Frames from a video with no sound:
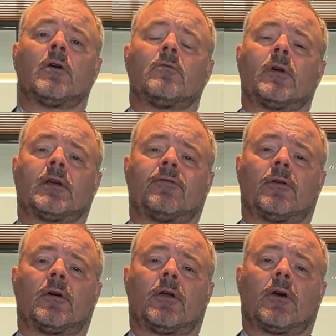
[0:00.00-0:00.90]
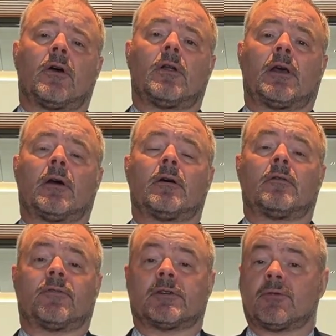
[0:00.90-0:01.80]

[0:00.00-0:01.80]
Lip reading: ready for an early harvest,